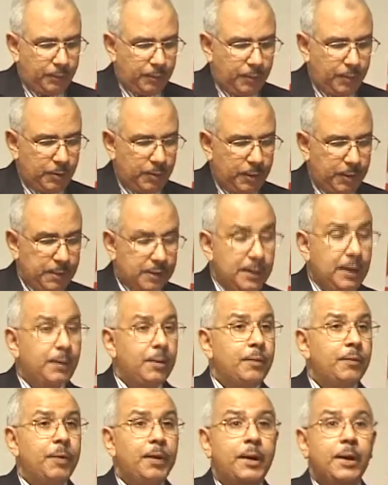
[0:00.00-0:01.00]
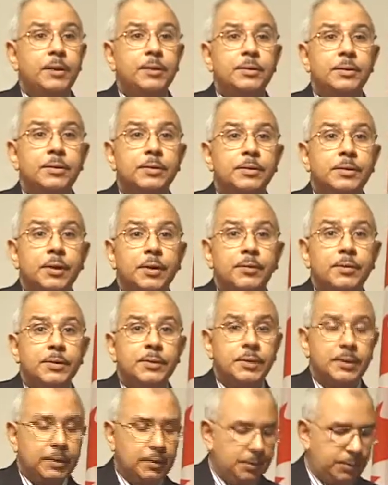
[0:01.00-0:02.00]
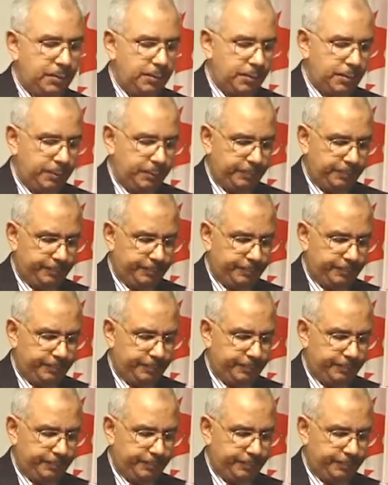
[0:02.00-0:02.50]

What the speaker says: for the Islamic financial service industry.